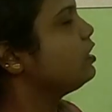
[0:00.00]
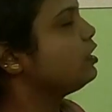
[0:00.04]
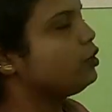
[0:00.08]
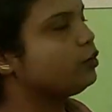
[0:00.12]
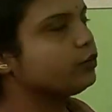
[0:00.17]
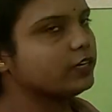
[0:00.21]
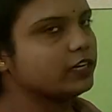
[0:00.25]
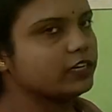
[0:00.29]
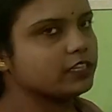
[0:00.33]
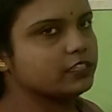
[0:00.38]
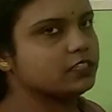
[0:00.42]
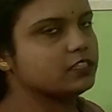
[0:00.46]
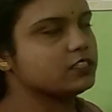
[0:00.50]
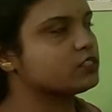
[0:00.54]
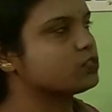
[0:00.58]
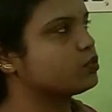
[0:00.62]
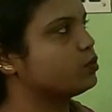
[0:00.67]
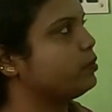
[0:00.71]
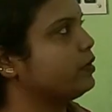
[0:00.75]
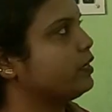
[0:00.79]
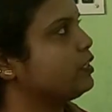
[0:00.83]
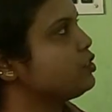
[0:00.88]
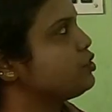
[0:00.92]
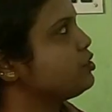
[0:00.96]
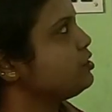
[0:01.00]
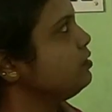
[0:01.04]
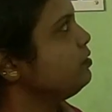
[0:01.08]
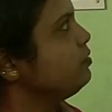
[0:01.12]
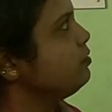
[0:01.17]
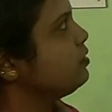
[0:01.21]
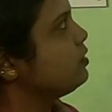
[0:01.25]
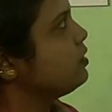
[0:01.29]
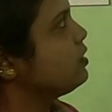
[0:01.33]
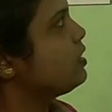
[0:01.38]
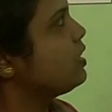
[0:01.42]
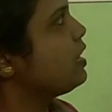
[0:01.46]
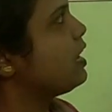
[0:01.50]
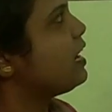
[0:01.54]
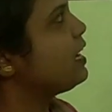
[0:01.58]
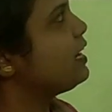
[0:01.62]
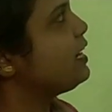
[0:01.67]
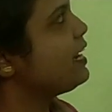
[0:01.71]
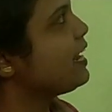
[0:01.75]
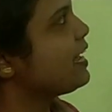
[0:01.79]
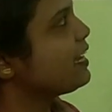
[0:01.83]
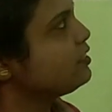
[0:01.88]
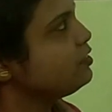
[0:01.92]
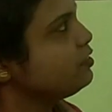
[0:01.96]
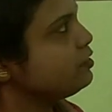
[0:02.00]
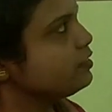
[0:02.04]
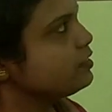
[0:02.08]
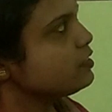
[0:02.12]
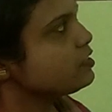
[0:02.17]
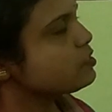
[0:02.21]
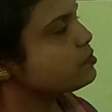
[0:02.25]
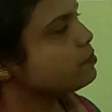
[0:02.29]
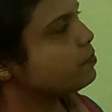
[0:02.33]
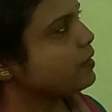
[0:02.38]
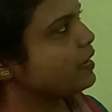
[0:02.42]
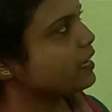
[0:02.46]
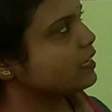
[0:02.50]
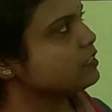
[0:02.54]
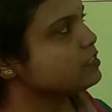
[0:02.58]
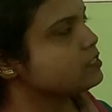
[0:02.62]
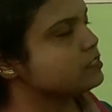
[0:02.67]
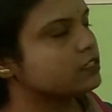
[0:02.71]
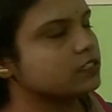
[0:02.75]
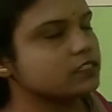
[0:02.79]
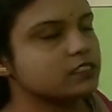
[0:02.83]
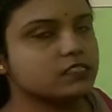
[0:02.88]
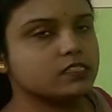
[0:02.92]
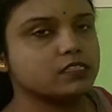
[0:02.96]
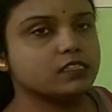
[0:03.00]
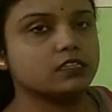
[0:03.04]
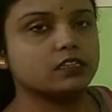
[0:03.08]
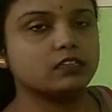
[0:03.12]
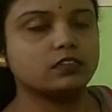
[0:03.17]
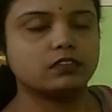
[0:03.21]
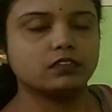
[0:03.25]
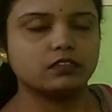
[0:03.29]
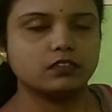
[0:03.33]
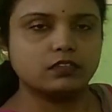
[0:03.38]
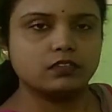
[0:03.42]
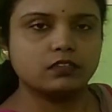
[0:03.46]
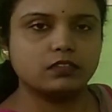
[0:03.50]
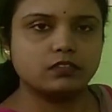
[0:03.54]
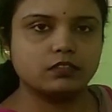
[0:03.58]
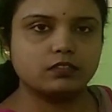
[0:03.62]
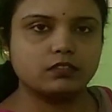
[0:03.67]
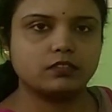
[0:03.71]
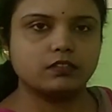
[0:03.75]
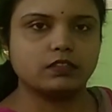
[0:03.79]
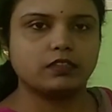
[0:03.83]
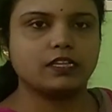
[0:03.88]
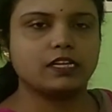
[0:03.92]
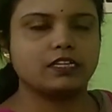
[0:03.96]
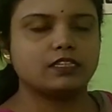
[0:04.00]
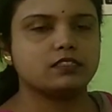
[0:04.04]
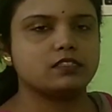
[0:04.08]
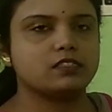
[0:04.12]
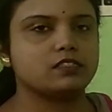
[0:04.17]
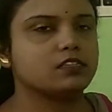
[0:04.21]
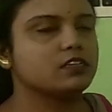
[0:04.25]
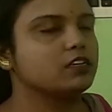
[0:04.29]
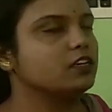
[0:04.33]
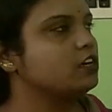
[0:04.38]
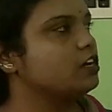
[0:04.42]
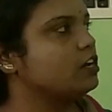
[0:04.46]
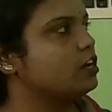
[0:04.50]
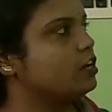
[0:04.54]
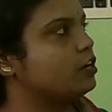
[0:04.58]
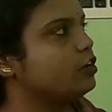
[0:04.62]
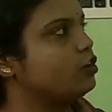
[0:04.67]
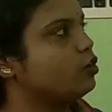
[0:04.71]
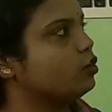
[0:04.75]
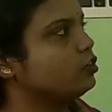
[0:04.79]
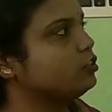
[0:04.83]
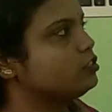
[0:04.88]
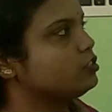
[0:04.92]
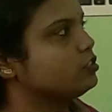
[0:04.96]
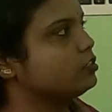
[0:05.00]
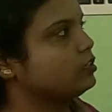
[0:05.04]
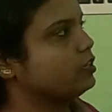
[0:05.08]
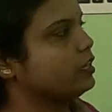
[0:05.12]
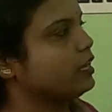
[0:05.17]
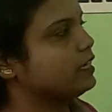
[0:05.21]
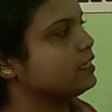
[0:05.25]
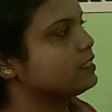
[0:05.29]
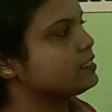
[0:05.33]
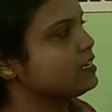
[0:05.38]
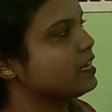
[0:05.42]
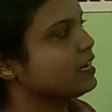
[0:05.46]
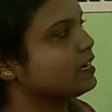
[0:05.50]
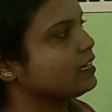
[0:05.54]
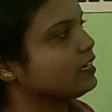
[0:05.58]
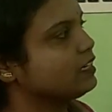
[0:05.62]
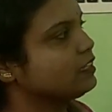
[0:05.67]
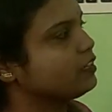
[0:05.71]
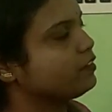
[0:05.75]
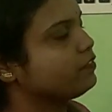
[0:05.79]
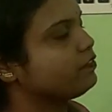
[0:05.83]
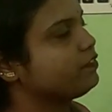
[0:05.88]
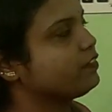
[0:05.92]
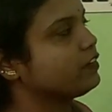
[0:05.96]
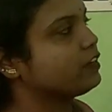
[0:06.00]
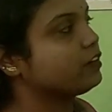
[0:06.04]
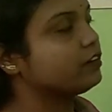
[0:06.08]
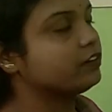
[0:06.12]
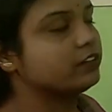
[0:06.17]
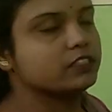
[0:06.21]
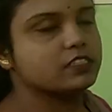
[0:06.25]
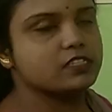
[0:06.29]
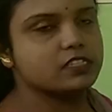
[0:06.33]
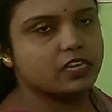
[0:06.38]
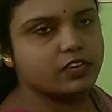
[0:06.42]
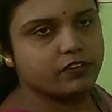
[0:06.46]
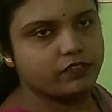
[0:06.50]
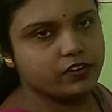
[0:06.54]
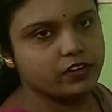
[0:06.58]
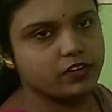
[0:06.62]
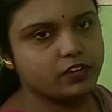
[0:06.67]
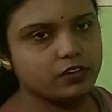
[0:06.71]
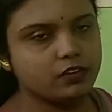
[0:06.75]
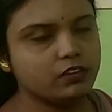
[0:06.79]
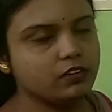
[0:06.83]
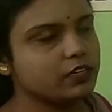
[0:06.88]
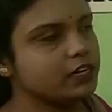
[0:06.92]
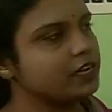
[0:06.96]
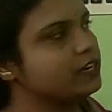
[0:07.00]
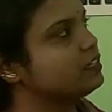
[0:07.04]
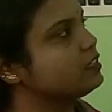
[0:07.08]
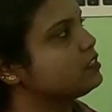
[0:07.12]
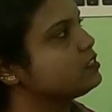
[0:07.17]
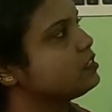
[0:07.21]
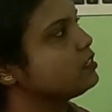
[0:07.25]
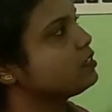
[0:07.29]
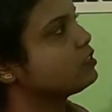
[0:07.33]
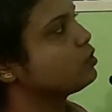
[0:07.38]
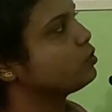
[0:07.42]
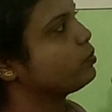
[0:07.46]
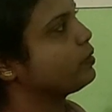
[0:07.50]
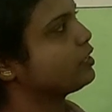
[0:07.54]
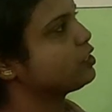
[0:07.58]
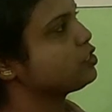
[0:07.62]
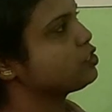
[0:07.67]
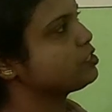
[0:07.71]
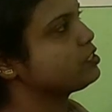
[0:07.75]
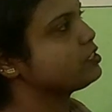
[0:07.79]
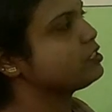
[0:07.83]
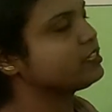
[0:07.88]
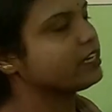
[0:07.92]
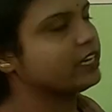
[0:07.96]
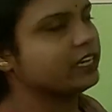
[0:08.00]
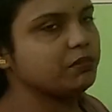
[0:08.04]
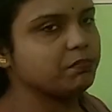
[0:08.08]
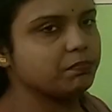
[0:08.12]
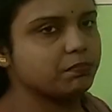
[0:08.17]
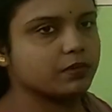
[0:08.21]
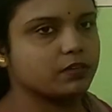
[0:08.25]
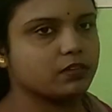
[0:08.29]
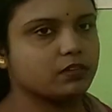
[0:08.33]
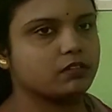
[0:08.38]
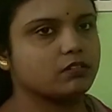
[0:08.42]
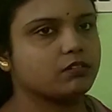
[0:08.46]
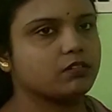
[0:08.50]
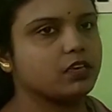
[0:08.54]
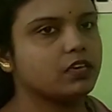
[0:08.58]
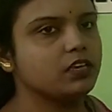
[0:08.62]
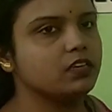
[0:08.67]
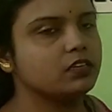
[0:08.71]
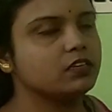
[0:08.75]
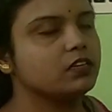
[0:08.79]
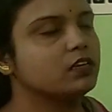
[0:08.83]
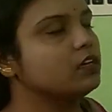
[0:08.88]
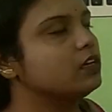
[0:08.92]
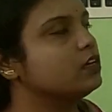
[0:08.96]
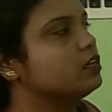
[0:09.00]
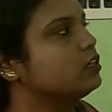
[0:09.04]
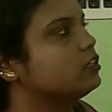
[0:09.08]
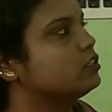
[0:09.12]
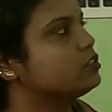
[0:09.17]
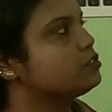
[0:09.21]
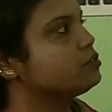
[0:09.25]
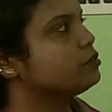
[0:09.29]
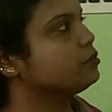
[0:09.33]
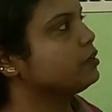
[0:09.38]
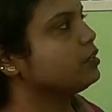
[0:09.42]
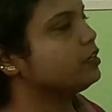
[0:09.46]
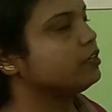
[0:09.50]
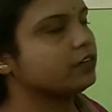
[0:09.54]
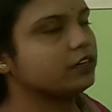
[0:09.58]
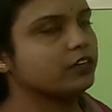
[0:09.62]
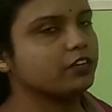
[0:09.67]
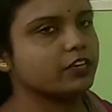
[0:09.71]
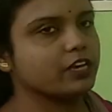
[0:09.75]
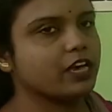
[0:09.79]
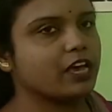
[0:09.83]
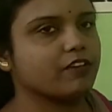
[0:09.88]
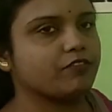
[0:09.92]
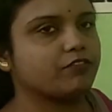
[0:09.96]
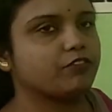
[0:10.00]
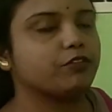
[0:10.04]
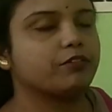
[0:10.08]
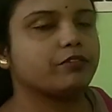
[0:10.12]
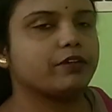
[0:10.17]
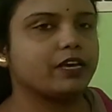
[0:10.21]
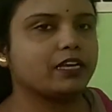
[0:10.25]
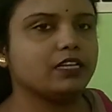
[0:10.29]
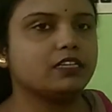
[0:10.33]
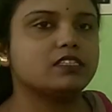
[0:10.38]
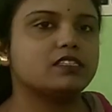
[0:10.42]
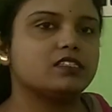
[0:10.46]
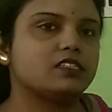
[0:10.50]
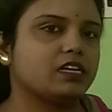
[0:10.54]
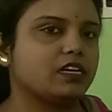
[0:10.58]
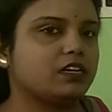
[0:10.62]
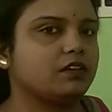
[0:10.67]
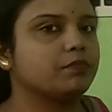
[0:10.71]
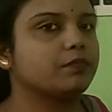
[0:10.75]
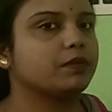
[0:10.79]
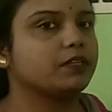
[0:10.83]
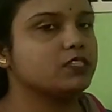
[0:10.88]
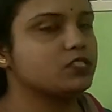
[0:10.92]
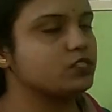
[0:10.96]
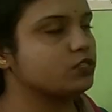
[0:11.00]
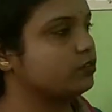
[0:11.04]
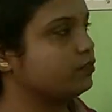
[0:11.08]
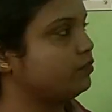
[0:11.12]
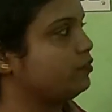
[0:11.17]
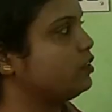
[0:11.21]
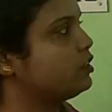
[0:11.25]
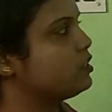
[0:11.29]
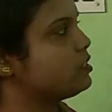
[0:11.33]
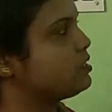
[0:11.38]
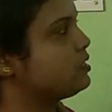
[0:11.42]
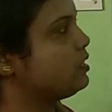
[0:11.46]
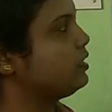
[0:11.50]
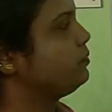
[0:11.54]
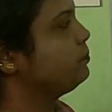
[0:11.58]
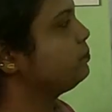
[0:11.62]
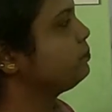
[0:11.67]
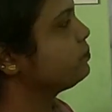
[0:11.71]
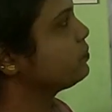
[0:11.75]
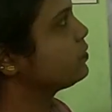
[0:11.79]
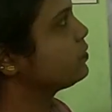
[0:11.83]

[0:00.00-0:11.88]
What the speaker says: look at this question. A ladder is placed. This is a that is not exactly the figure is given here. It is a question type. Okay, so here you have to write statements obviously.